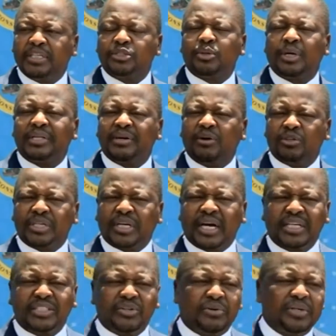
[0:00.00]
particularly the
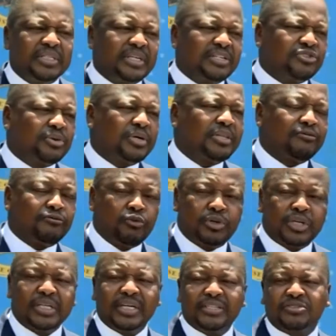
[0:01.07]
horticultural industry, the
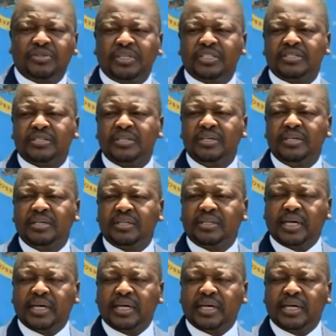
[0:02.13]
food industries,